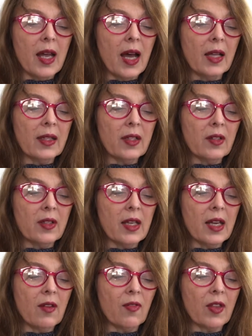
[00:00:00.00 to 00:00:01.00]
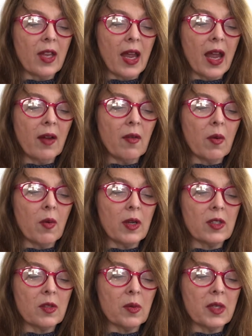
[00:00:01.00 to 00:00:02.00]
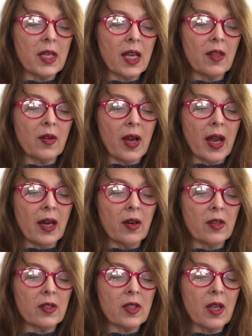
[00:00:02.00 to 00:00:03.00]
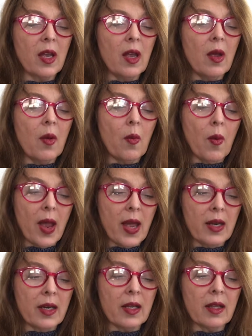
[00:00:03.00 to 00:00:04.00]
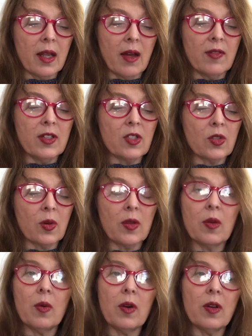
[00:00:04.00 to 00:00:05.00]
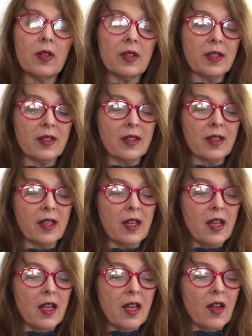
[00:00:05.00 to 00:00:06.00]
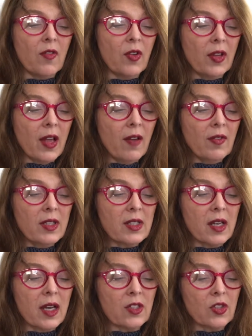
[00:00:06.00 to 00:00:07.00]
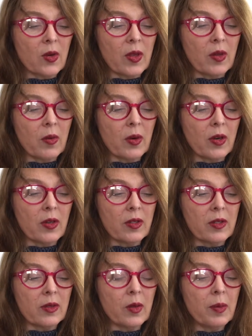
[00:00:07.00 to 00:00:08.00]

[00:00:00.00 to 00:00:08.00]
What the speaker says: How little need for the angry ones to retain their angers when love has joined the world. For love does not join the world.